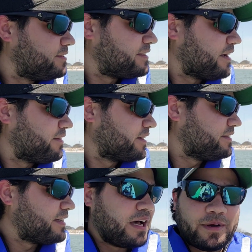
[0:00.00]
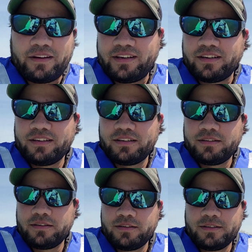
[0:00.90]
having a good time out here.
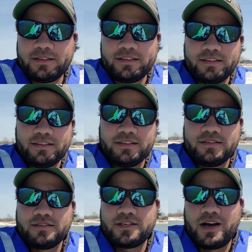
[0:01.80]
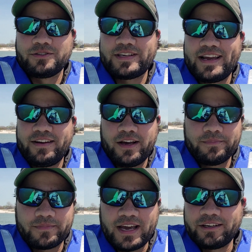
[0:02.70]
So I'll stand
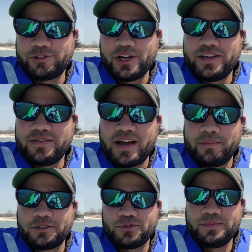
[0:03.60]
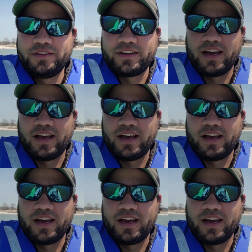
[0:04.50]
up and kind of show you how much room you've